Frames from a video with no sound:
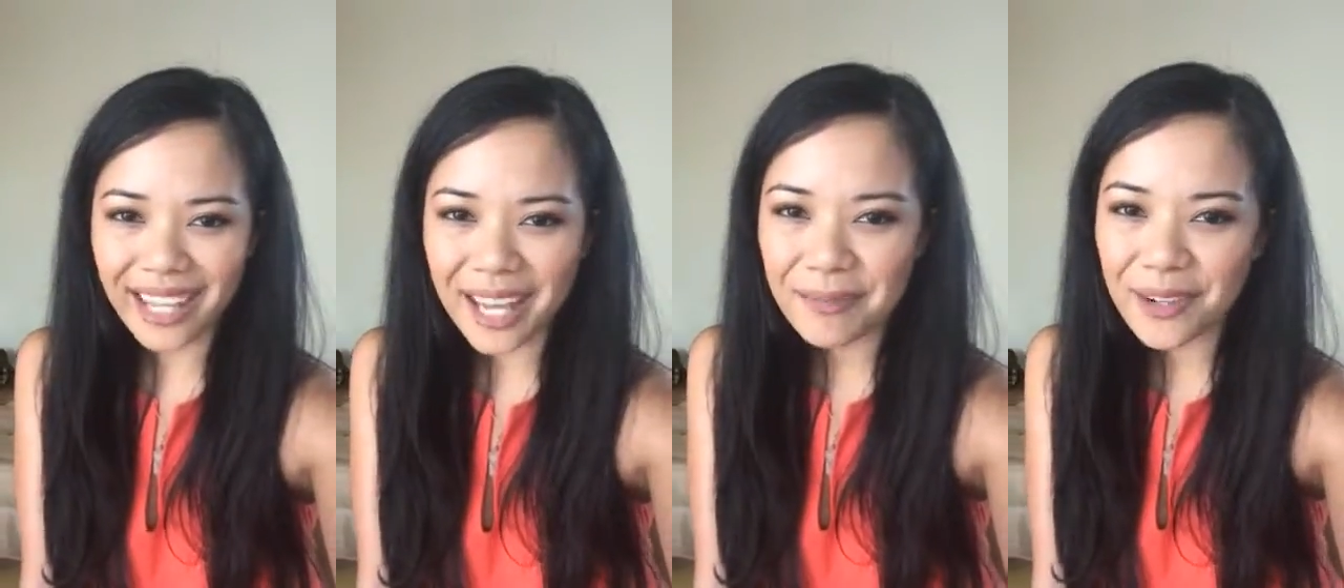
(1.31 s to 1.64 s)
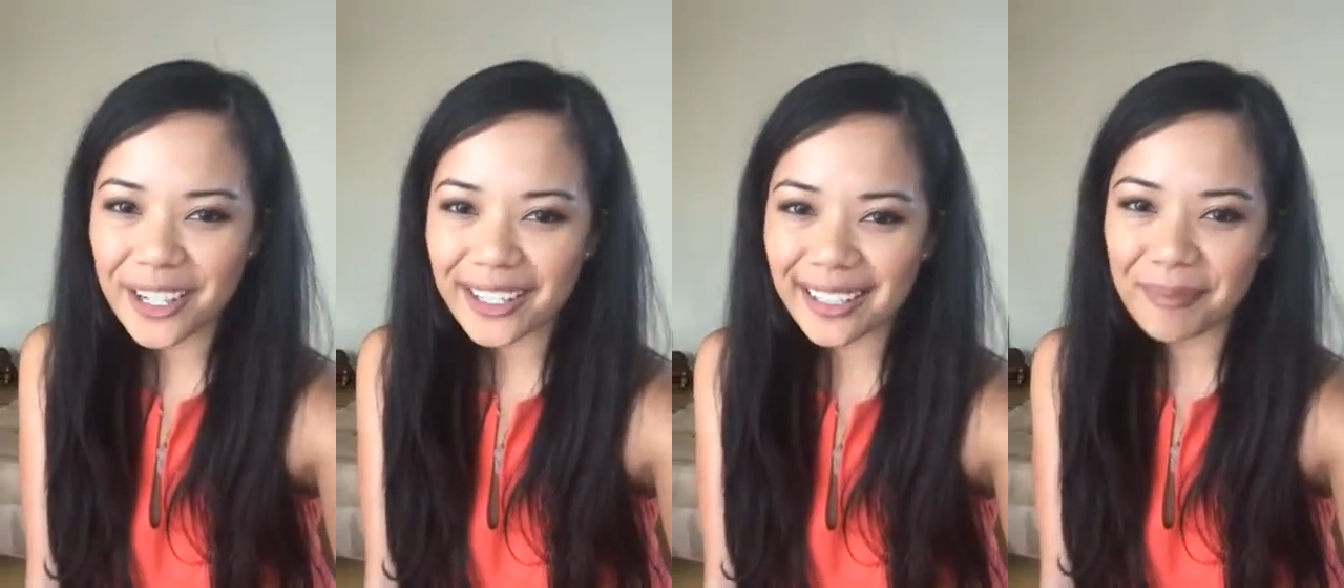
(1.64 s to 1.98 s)
Hey
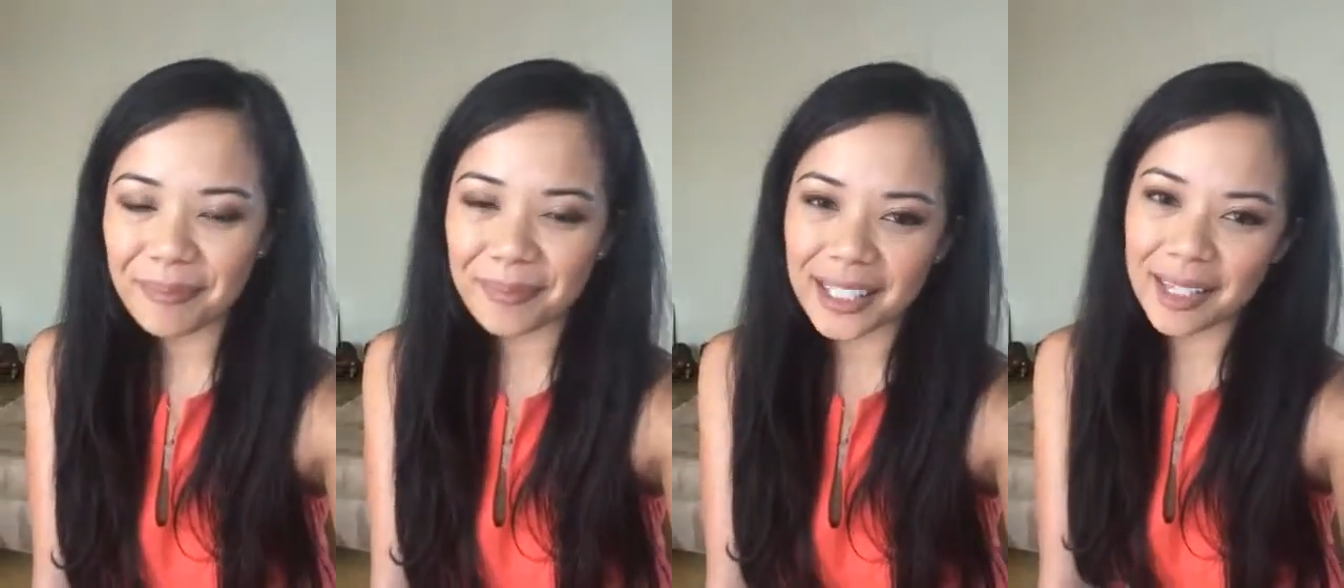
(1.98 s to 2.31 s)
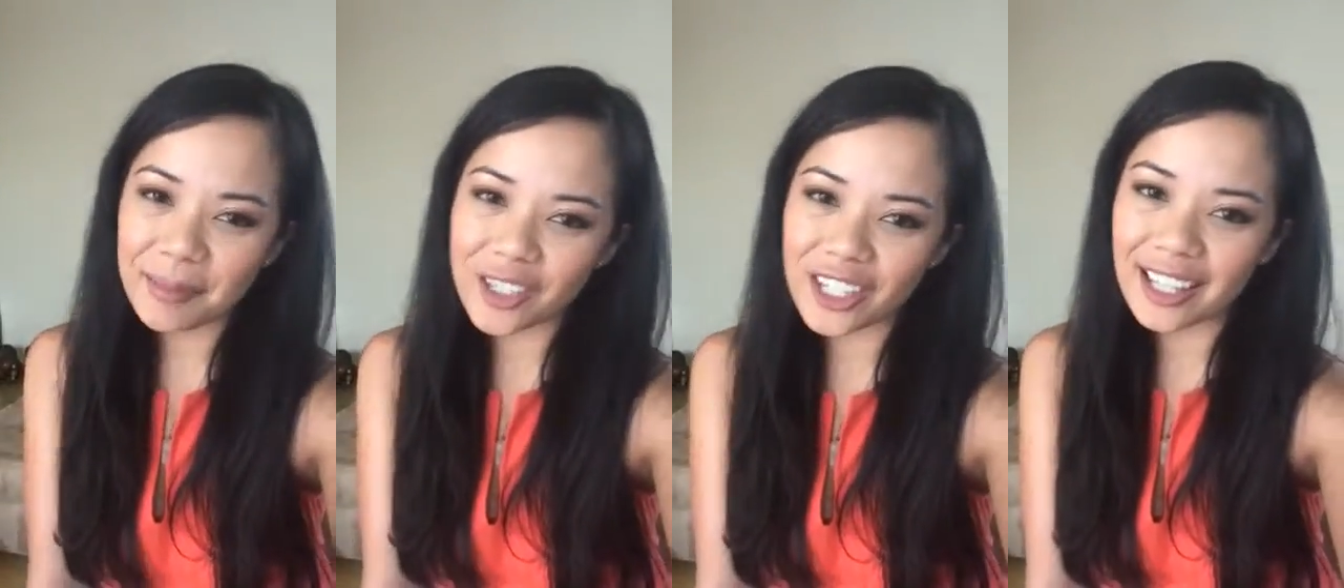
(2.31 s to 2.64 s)
Brooke, my
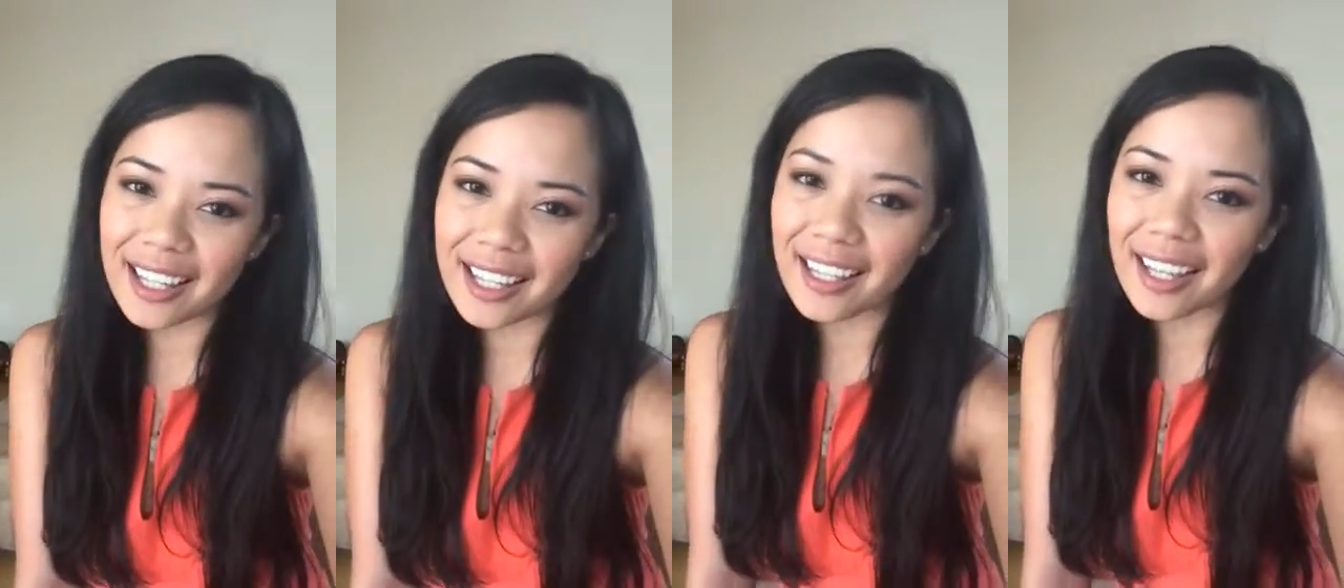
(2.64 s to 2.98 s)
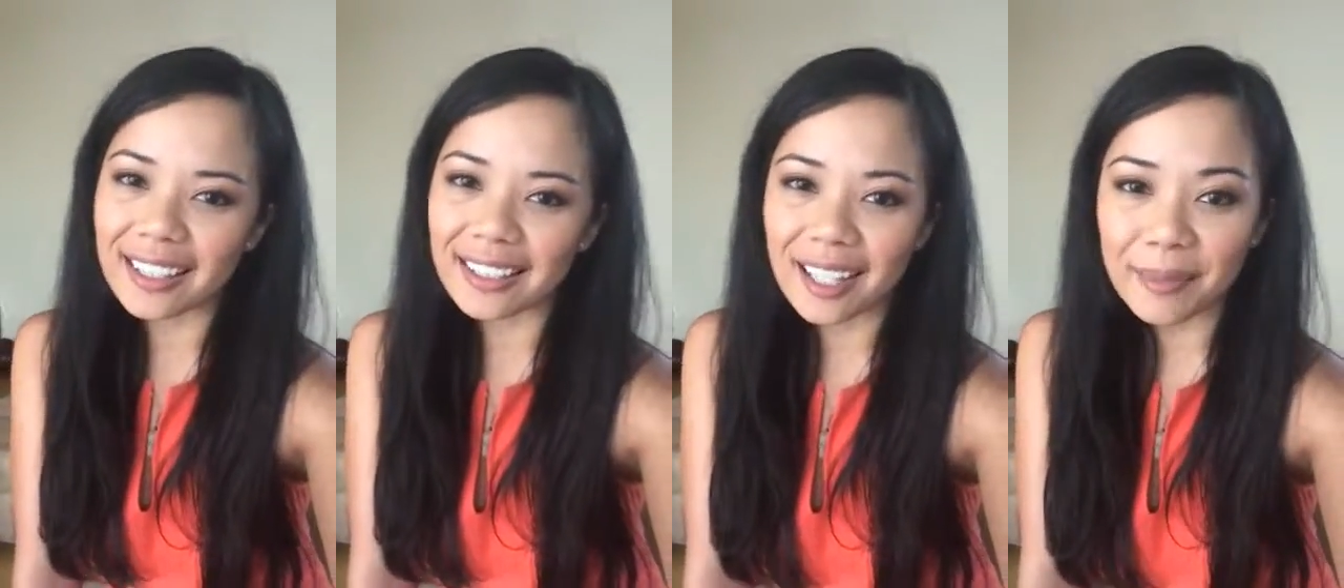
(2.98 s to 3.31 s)
name's Sheila
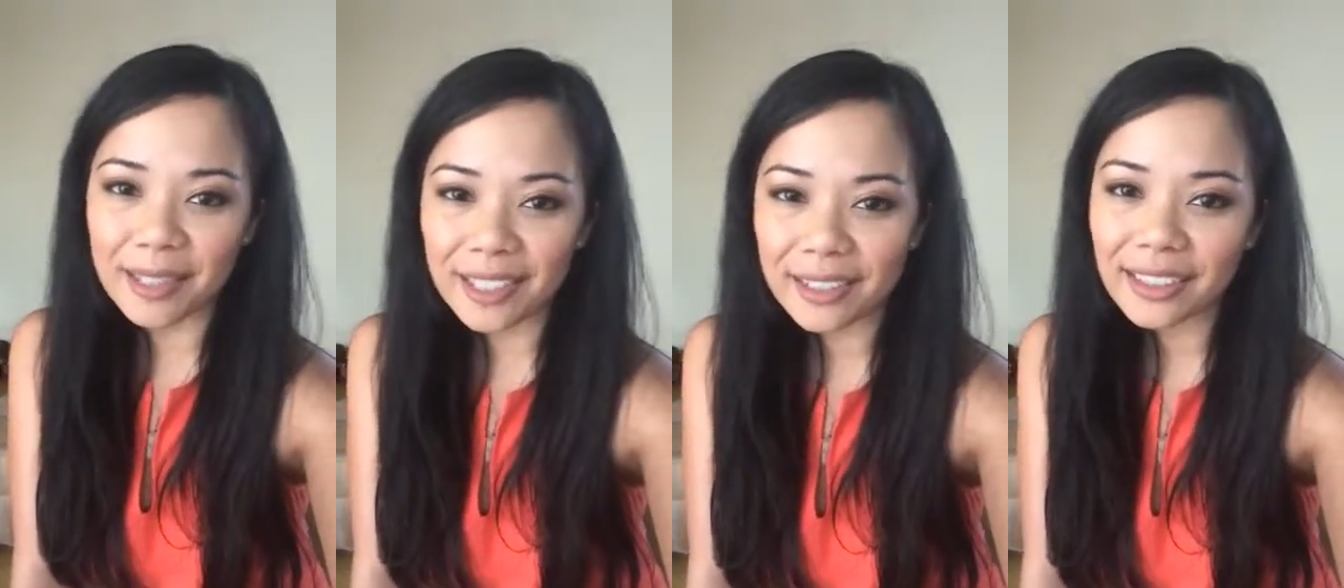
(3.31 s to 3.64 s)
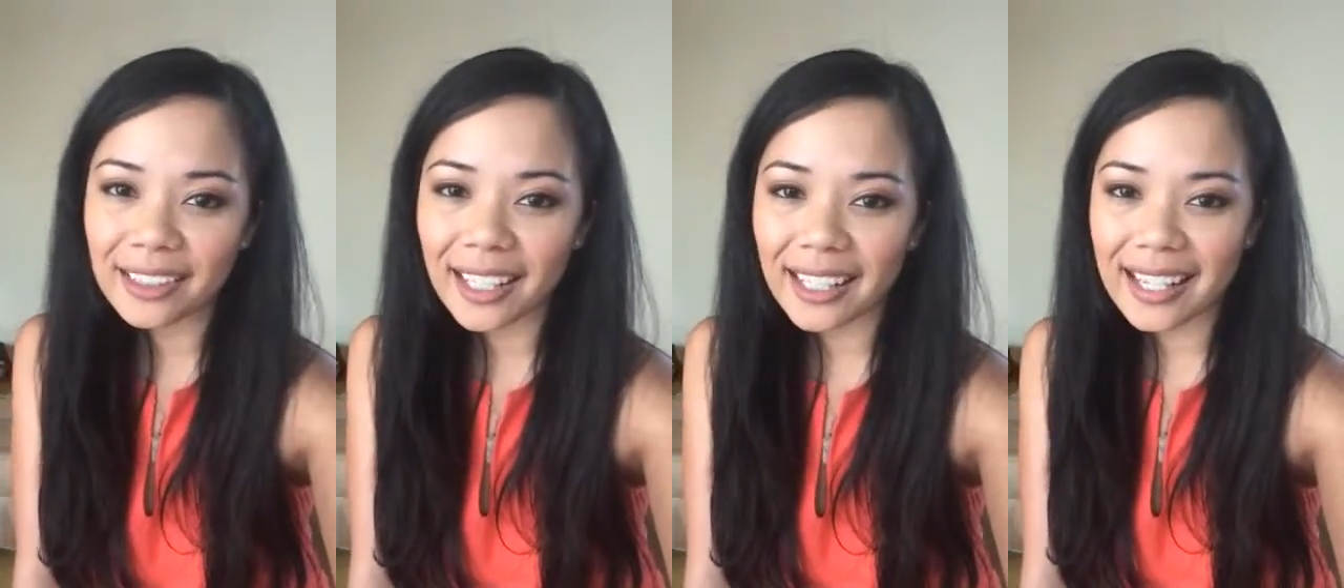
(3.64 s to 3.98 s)
and I'm a
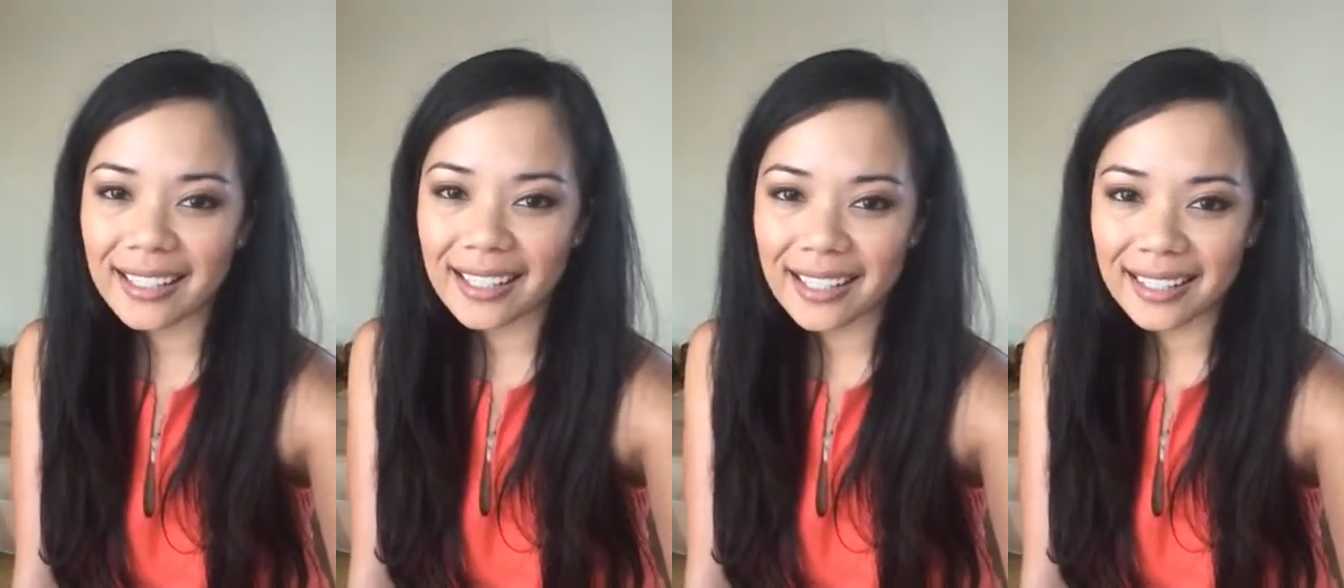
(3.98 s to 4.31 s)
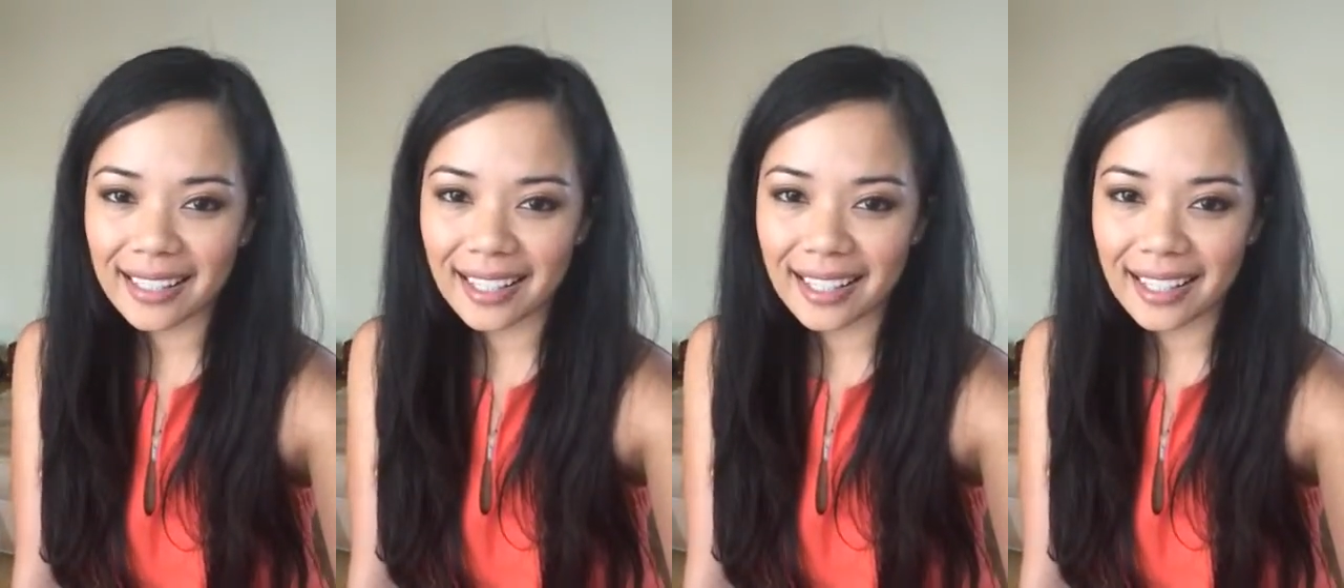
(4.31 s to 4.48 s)
student at ACC.